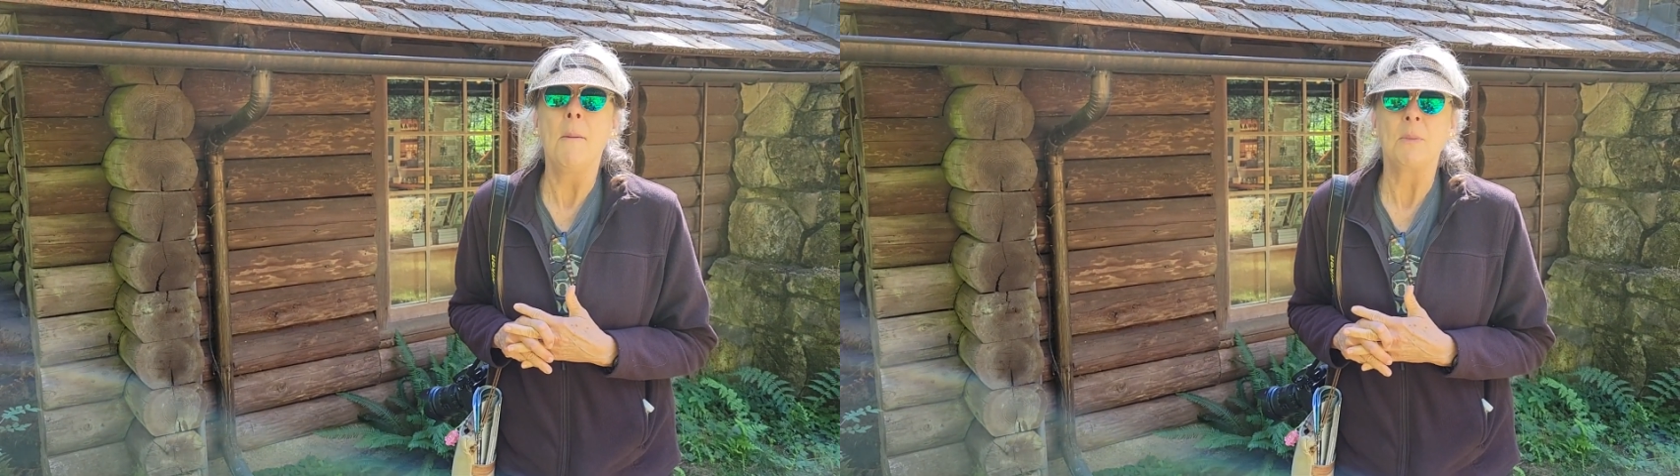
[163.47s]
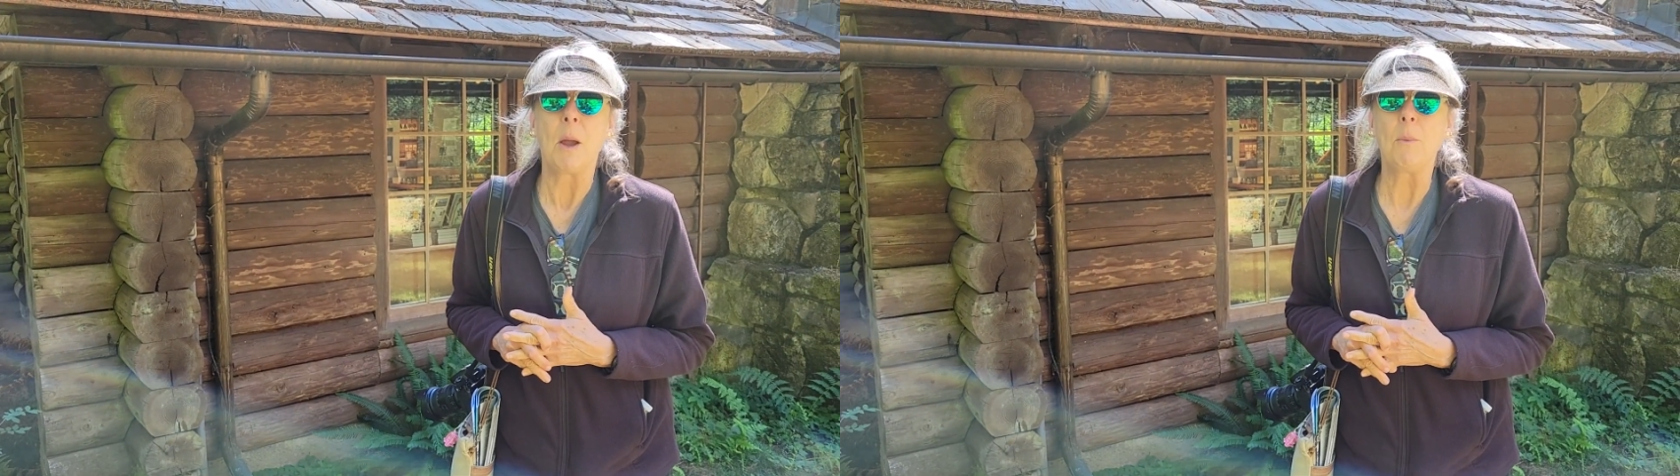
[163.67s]

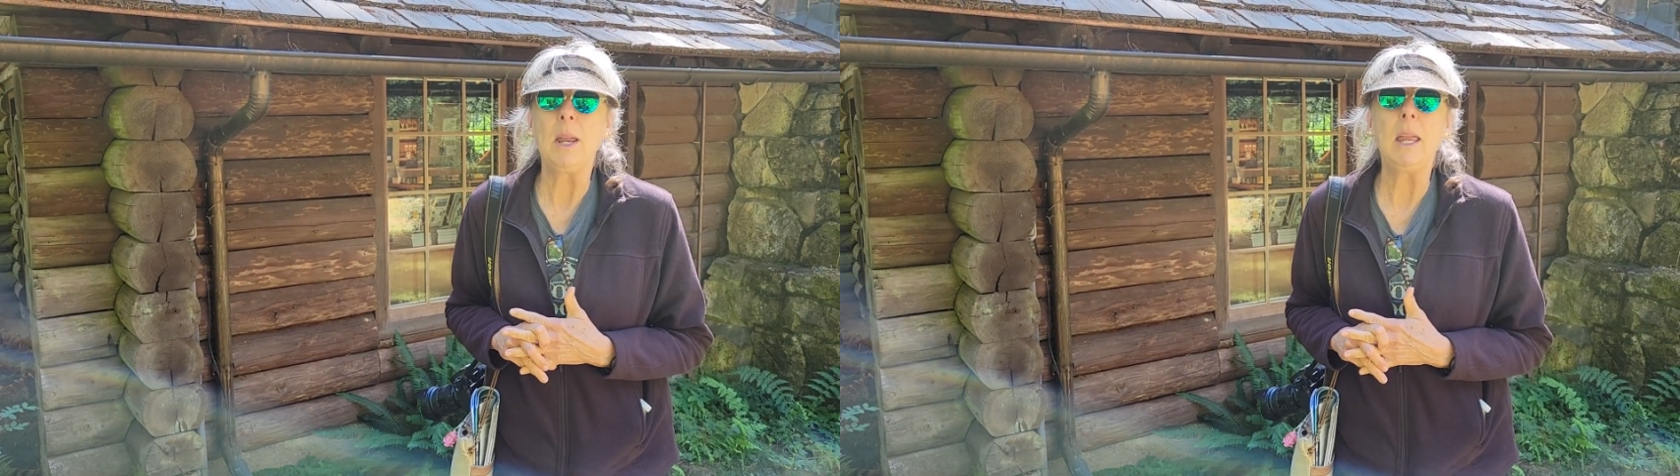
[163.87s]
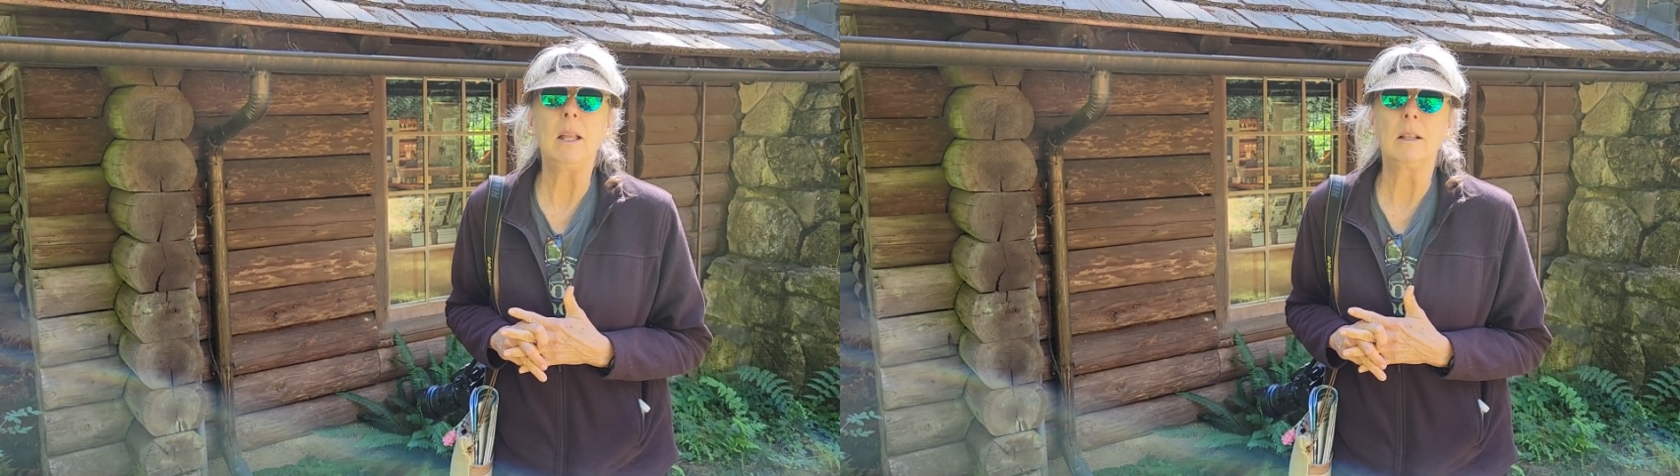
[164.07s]
that
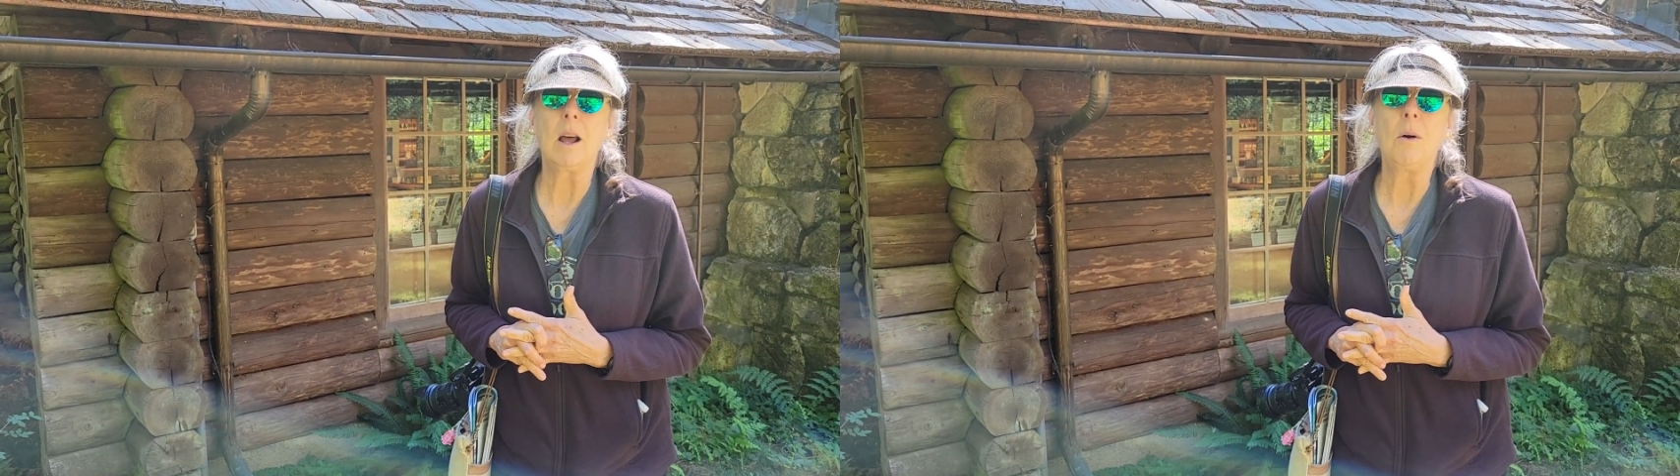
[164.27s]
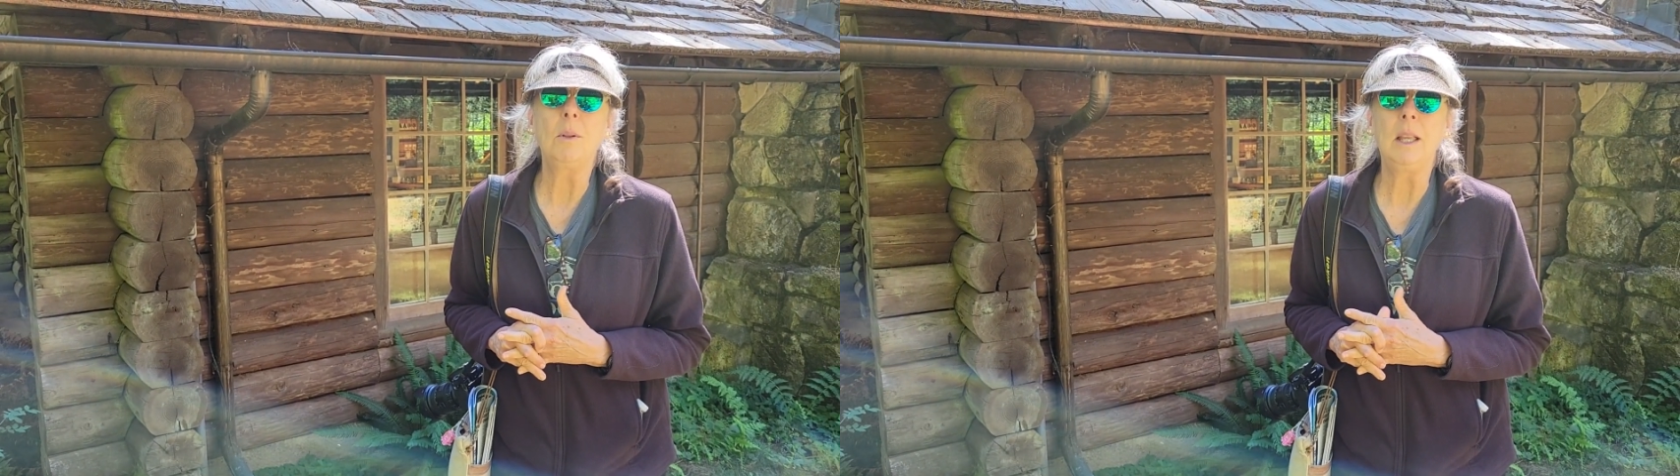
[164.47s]
we
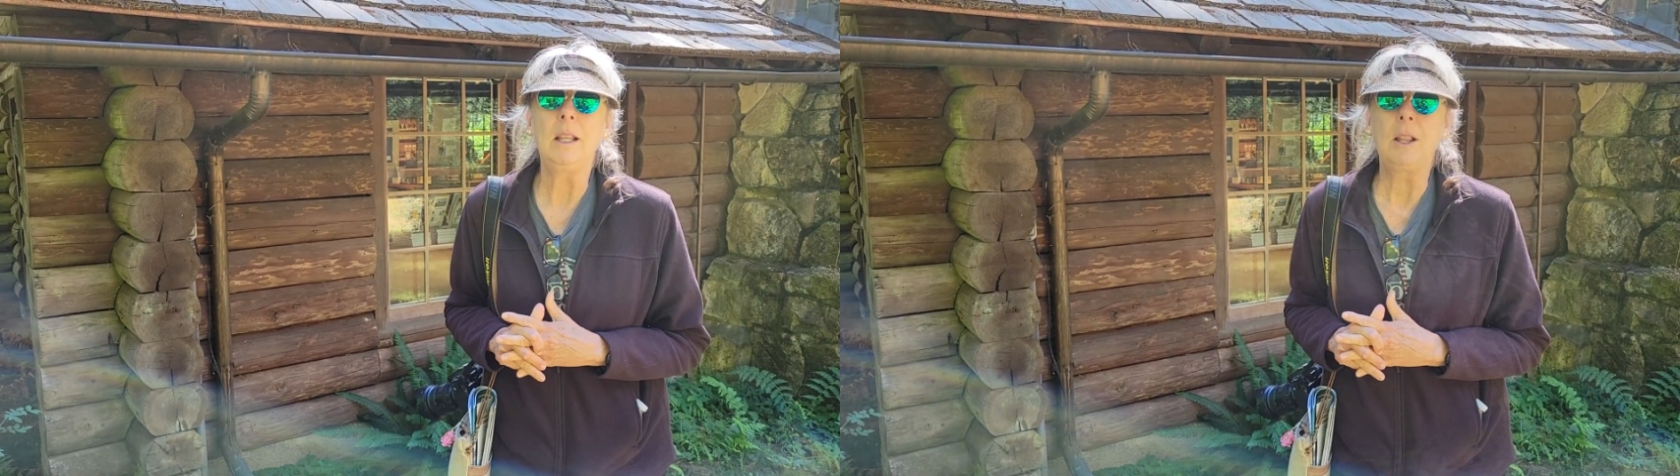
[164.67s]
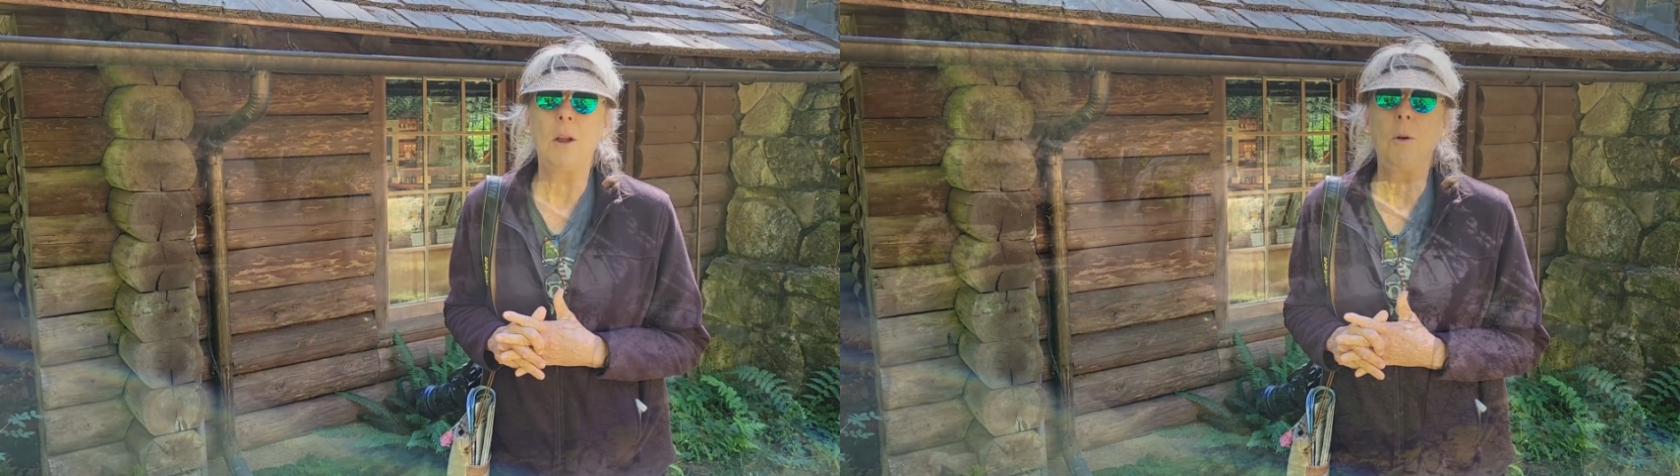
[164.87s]
only
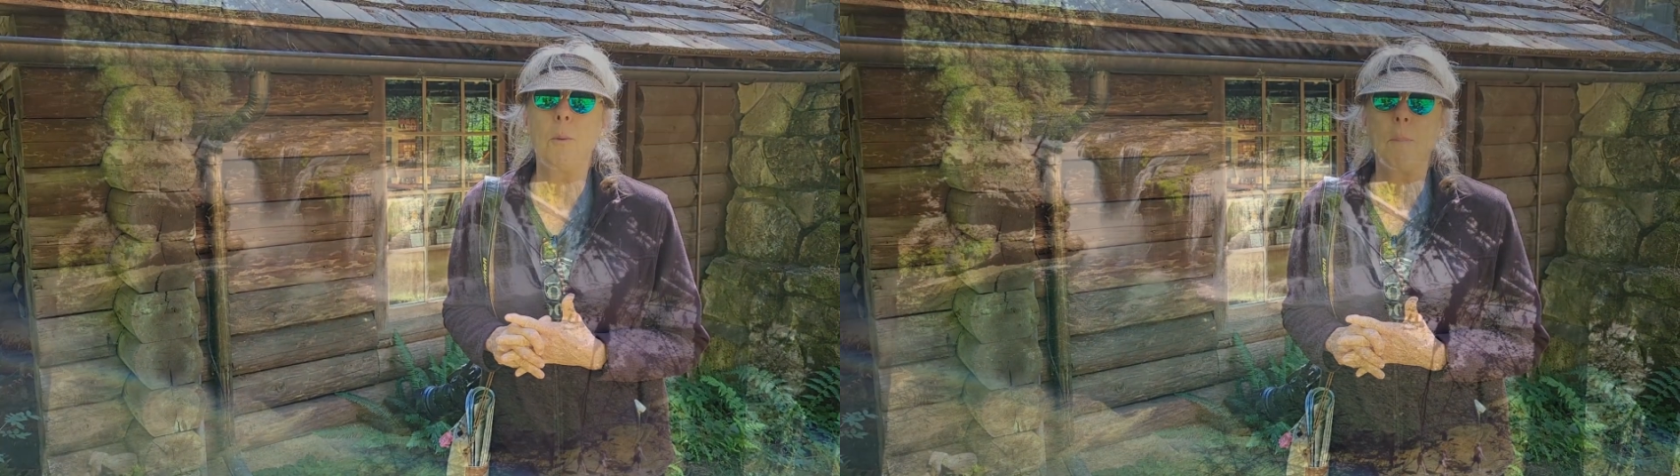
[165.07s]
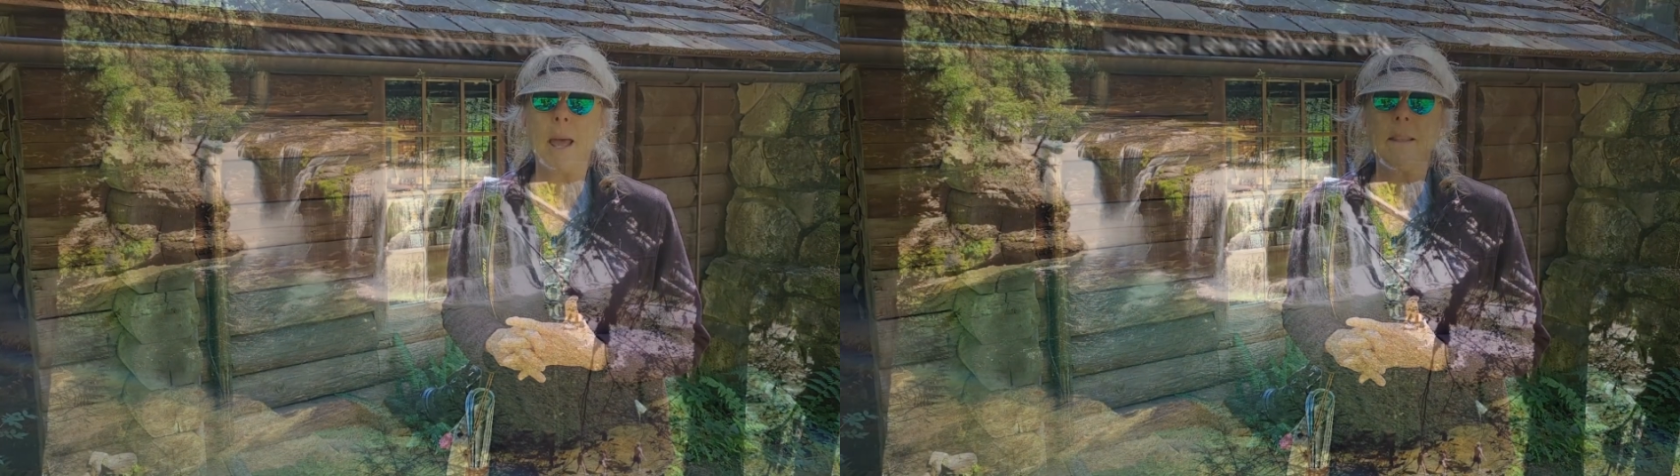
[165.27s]
know
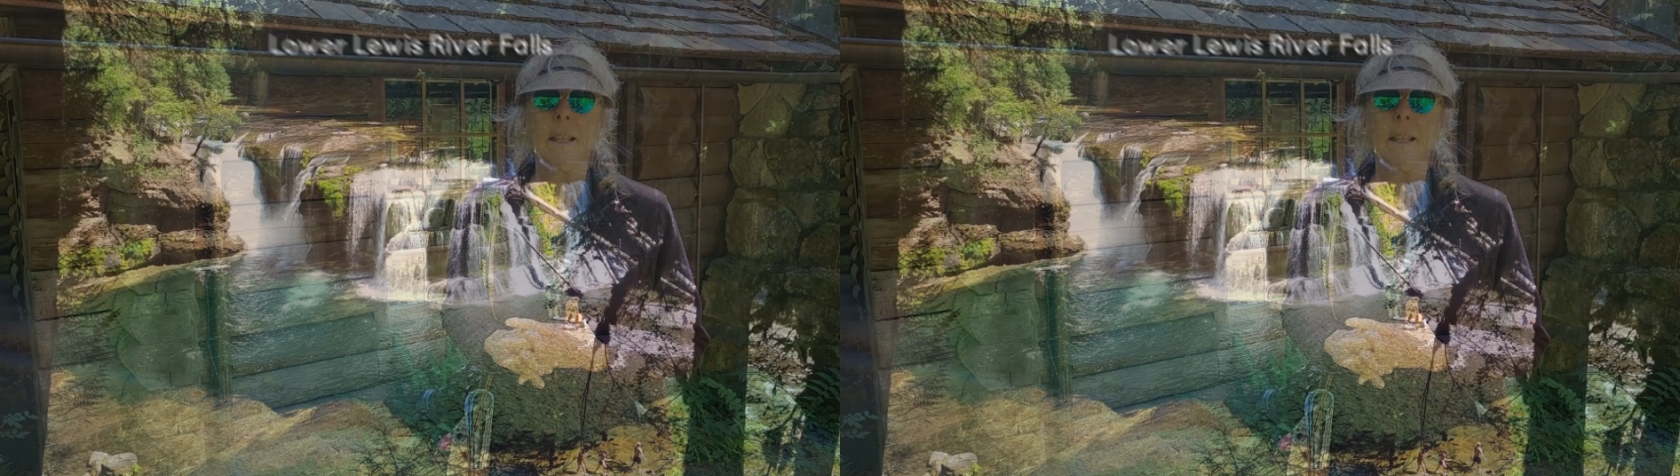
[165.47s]
by the